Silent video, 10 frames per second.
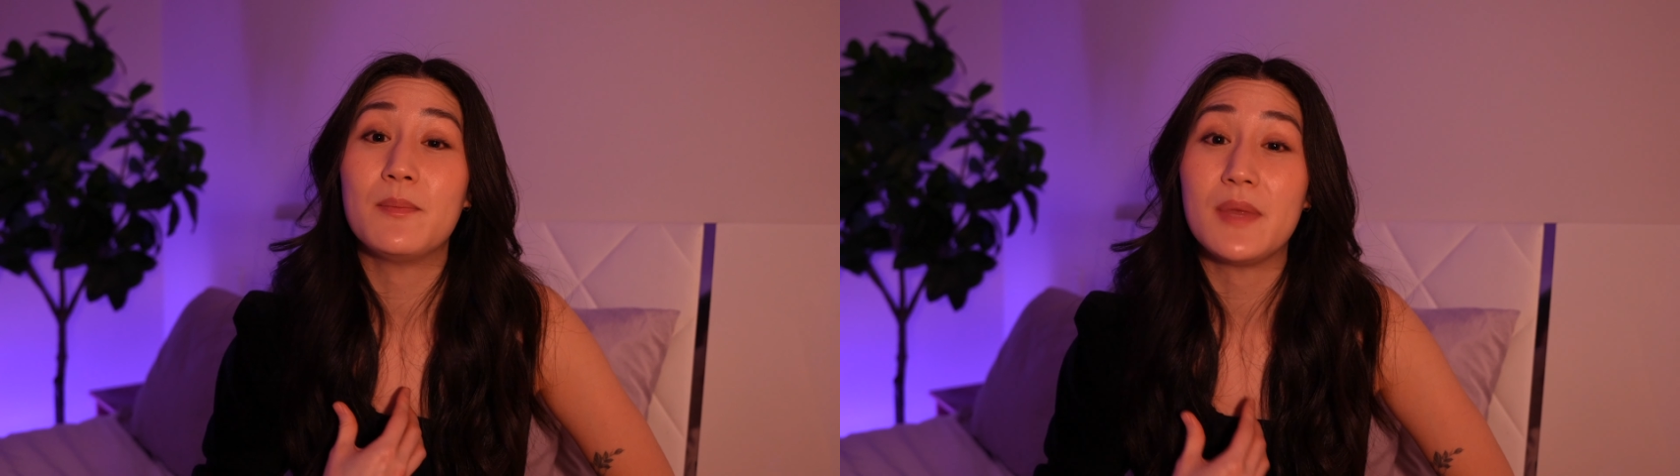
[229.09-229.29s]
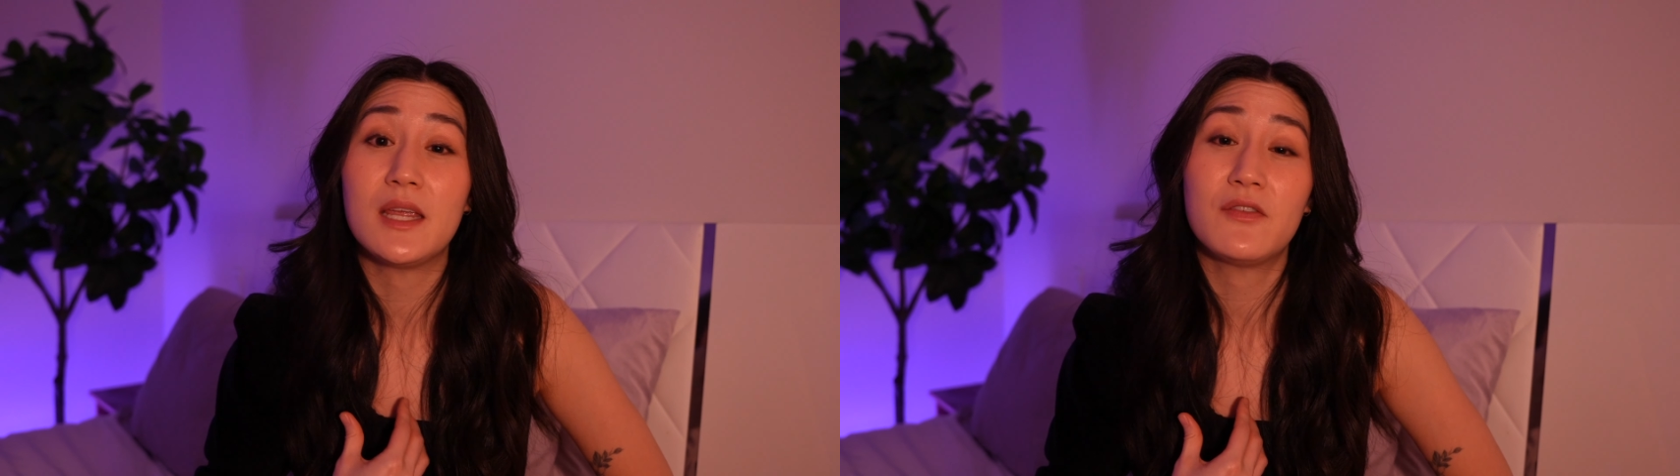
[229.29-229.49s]

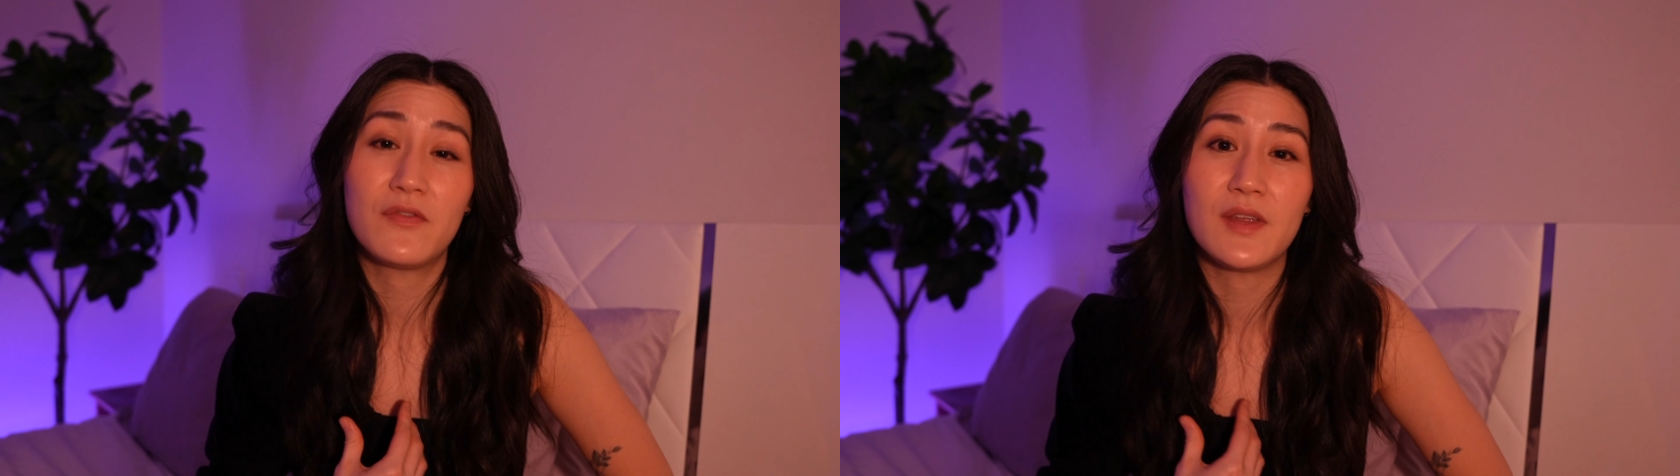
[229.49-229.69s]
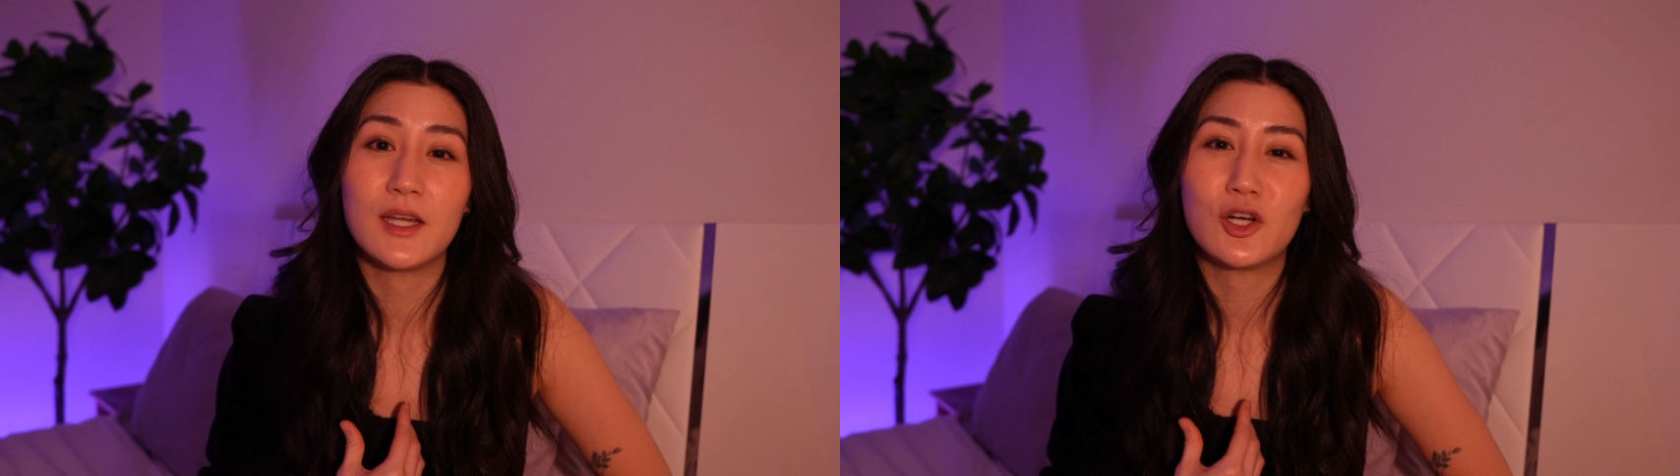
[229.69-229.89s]
me
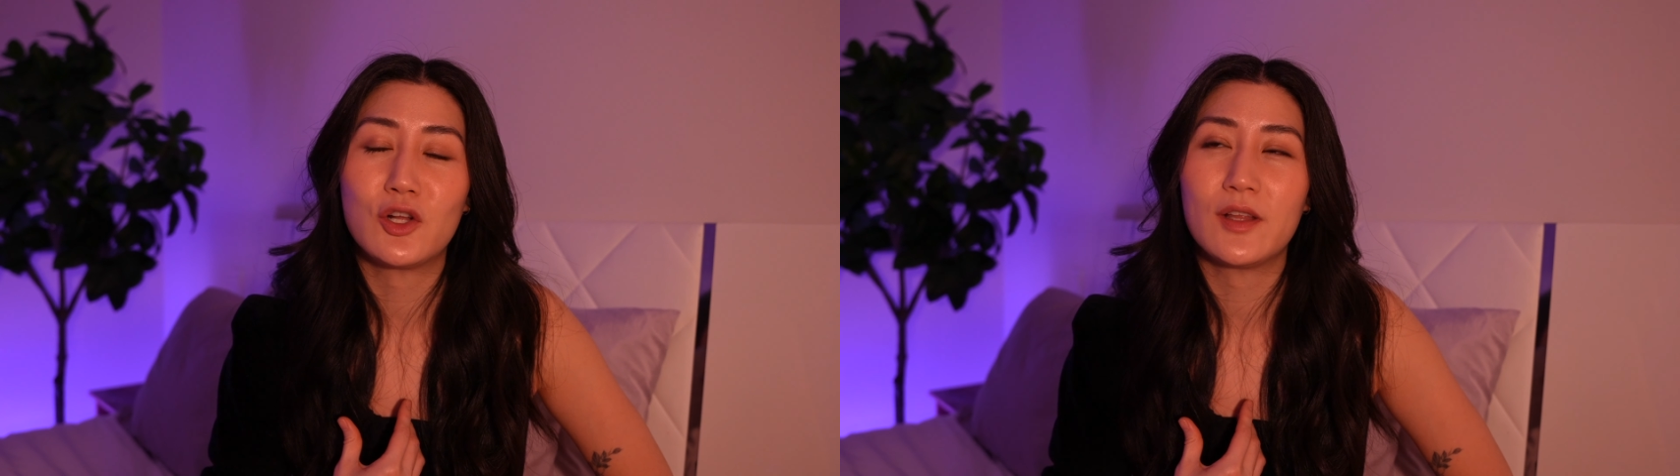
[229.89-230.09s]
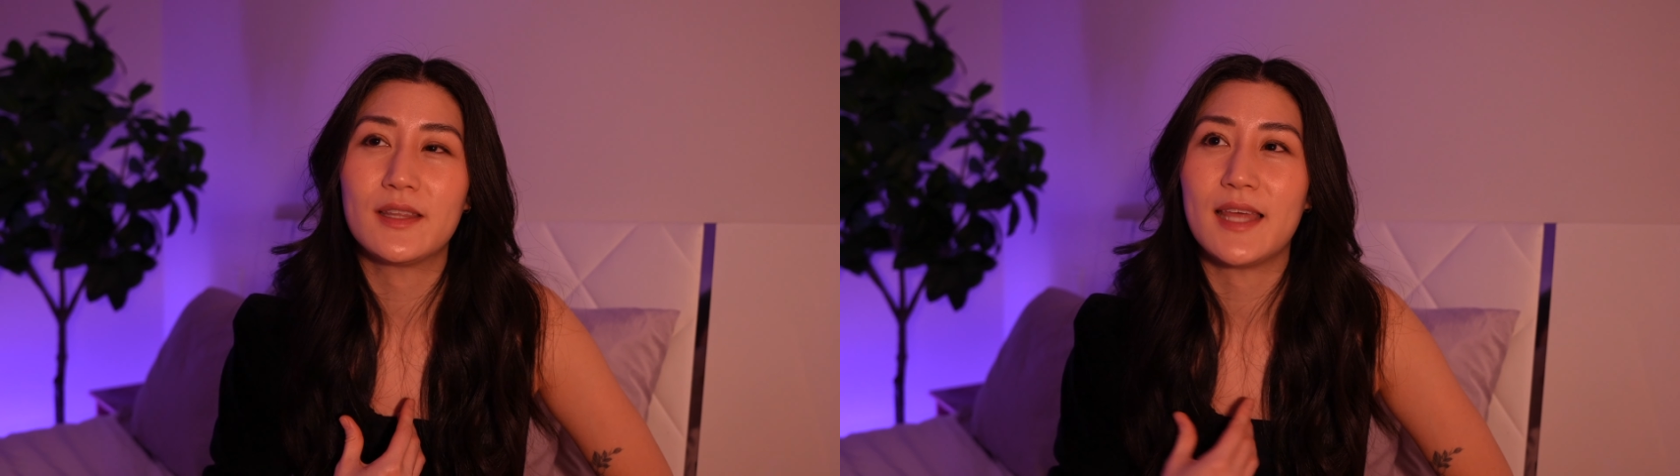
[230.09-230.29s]

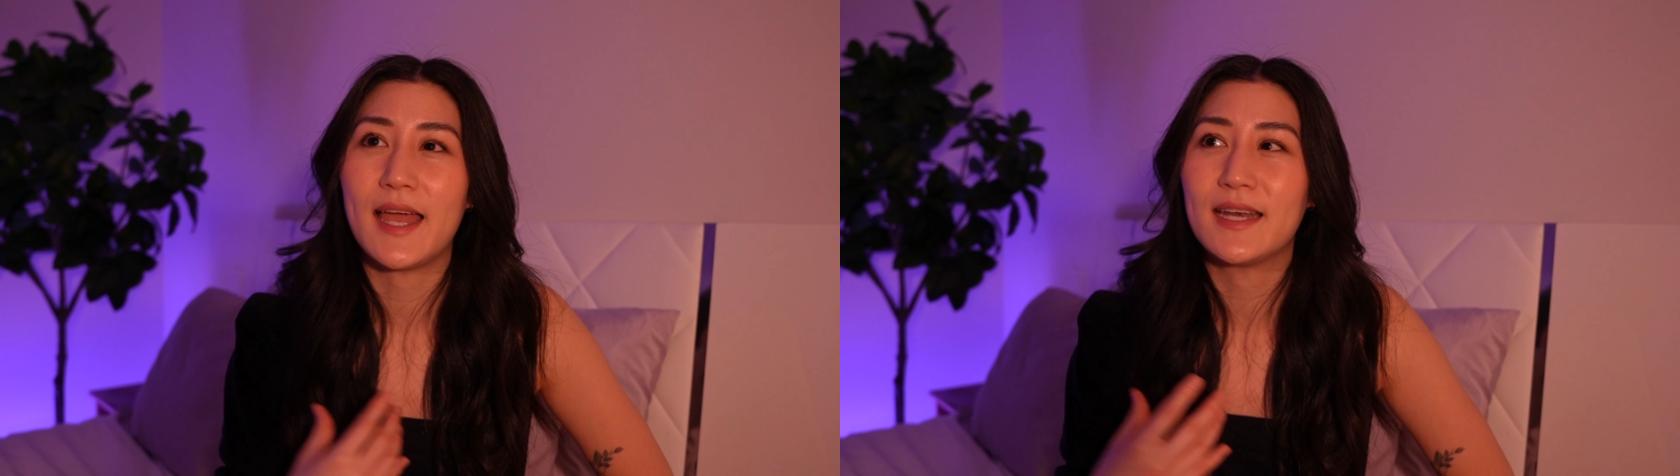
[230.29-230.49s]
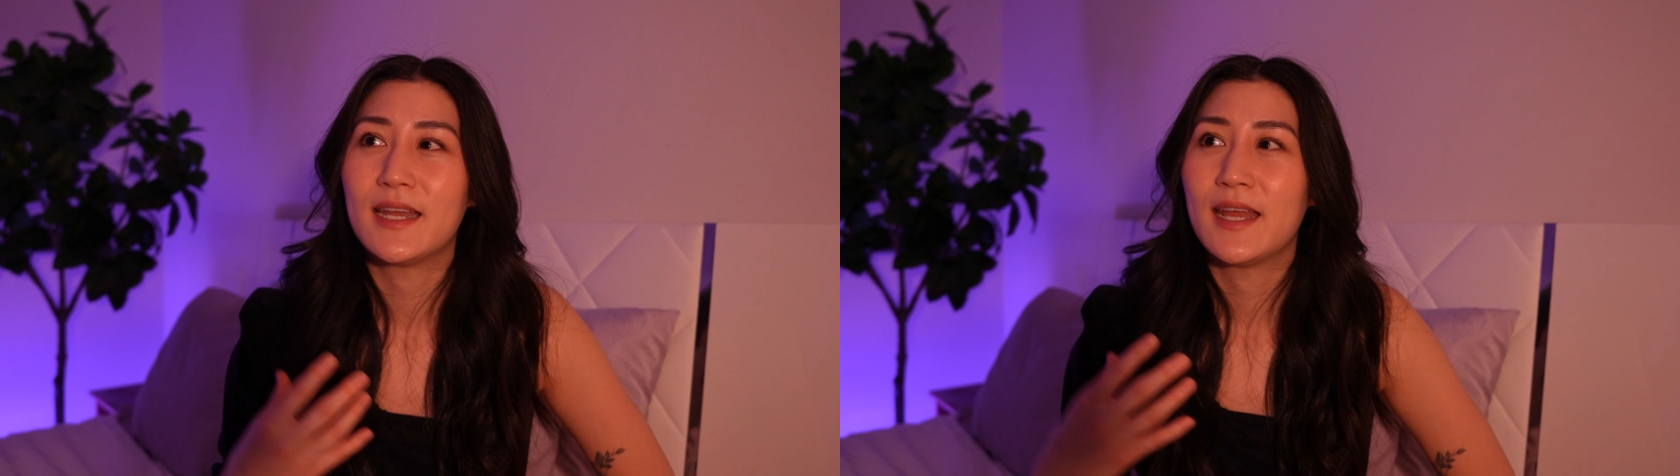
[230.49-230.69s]
feel that